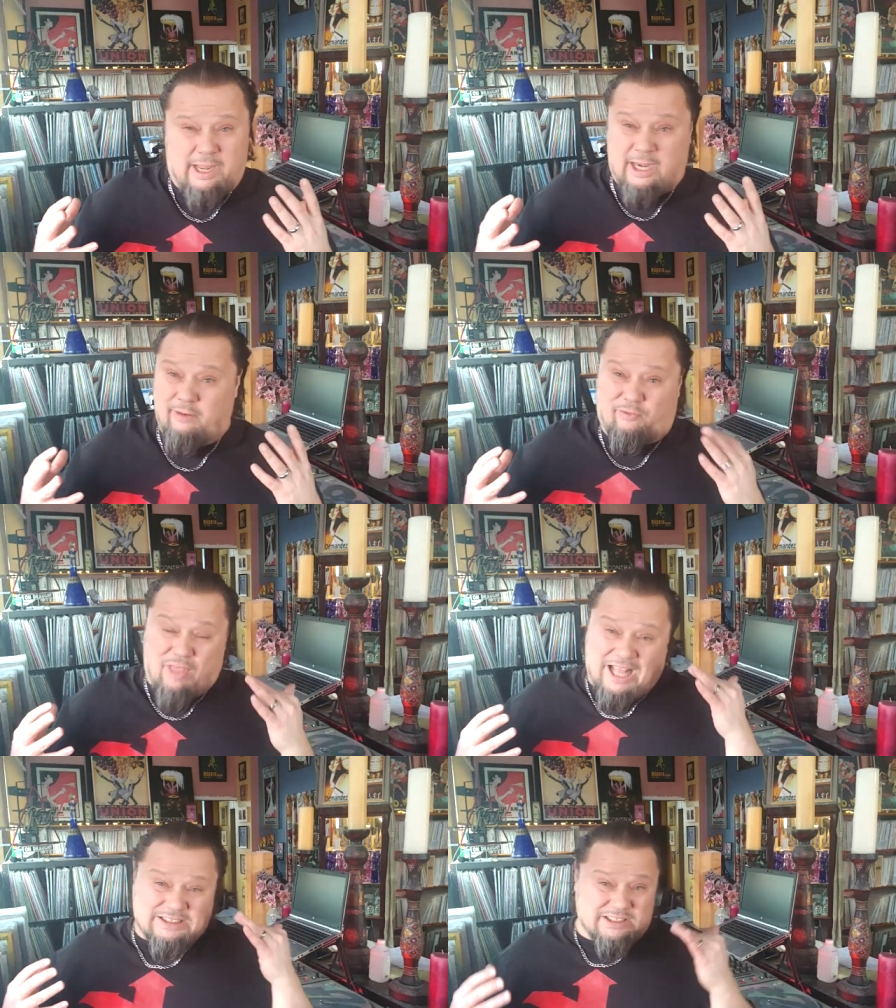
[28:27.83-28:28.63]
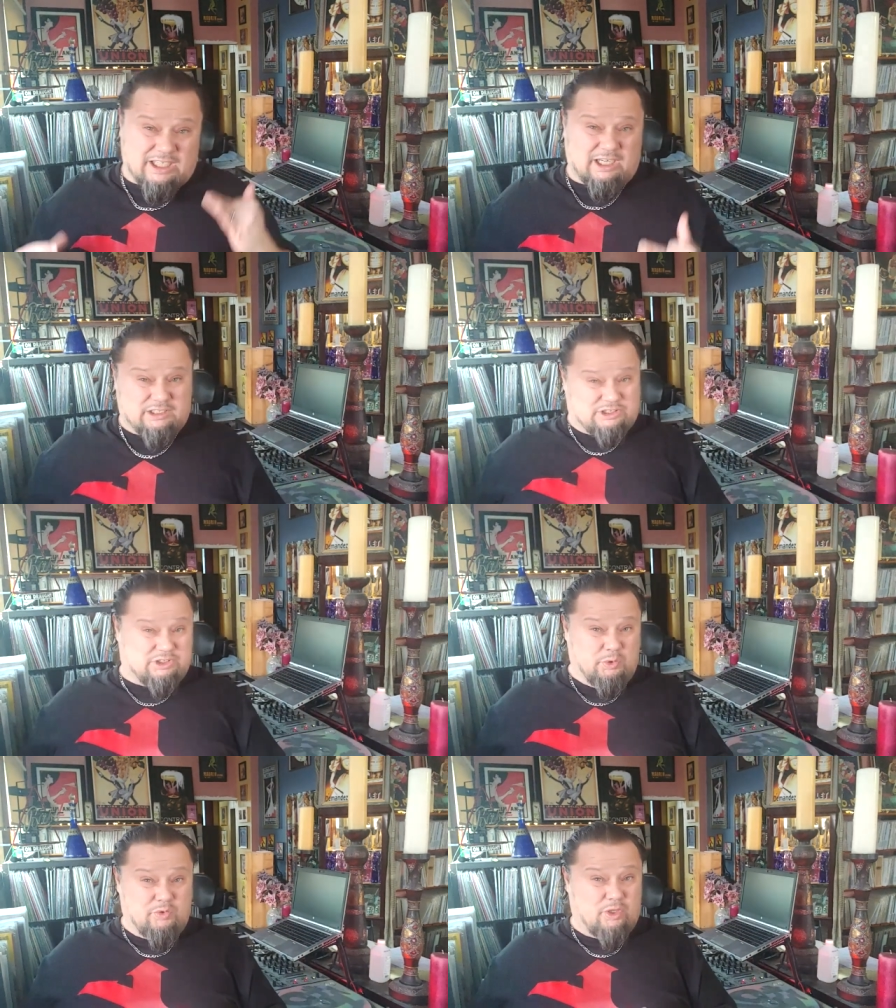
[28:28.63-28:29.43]
and if that's not going to
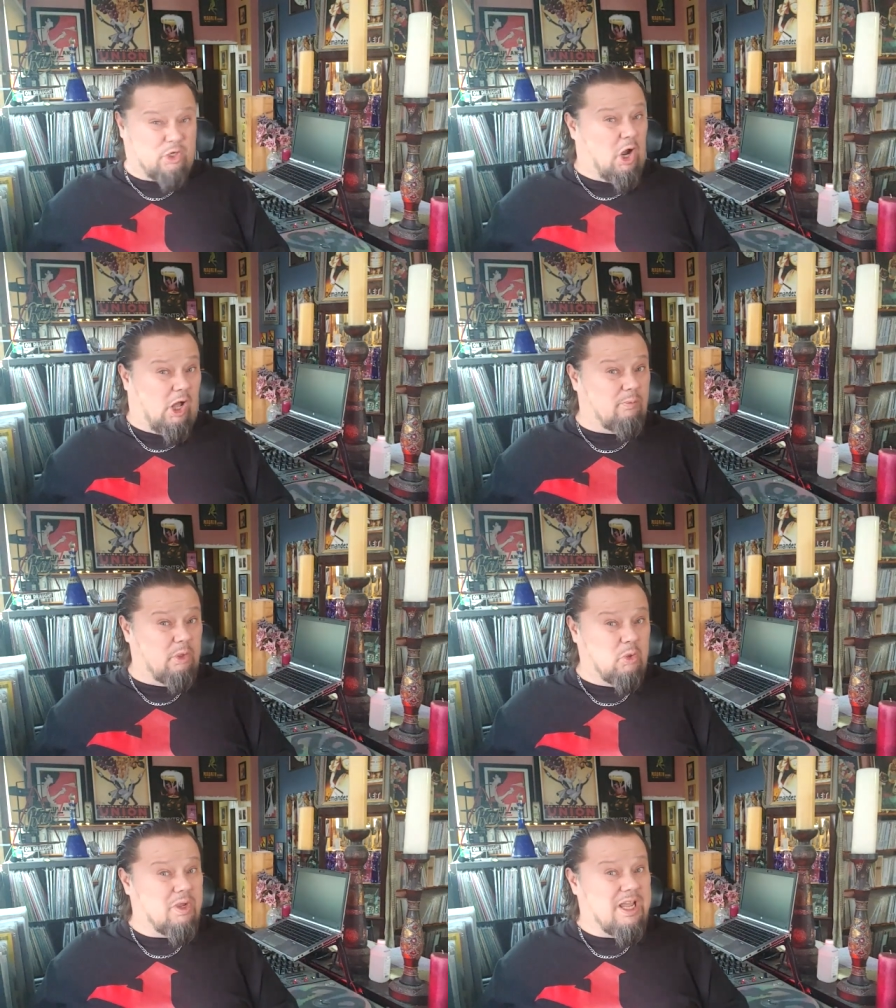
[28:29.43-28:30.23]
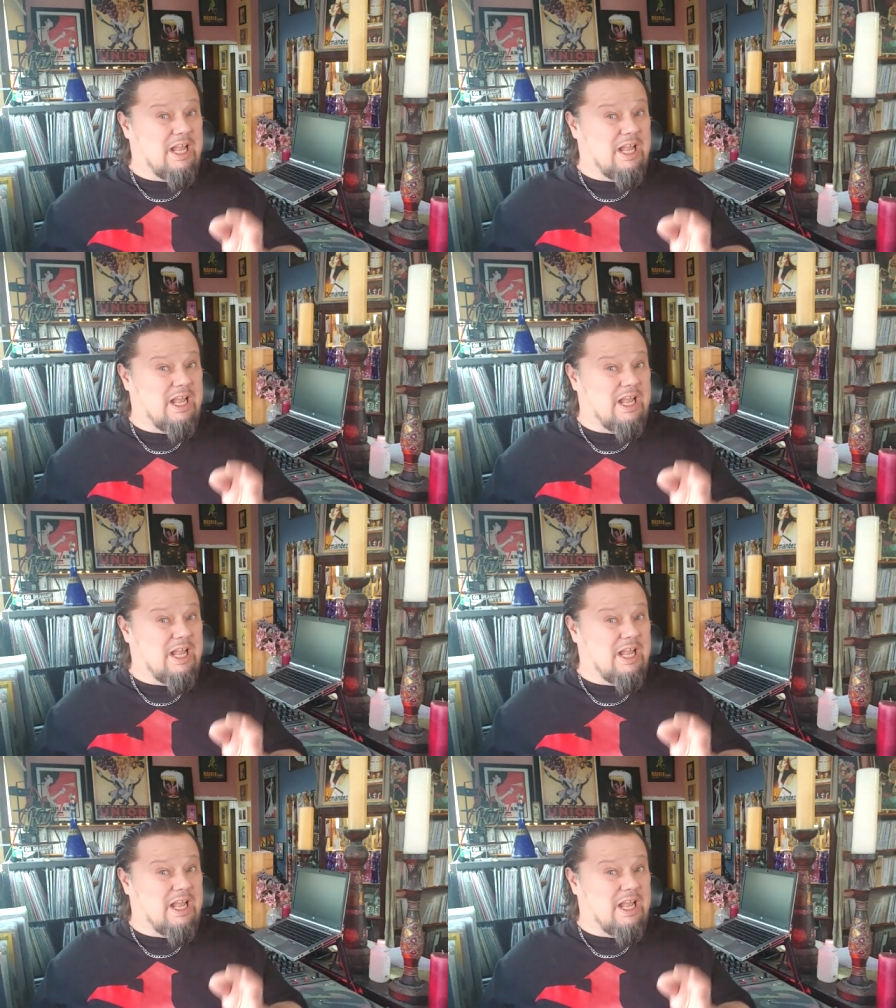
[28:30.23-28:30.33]
soothe and calm you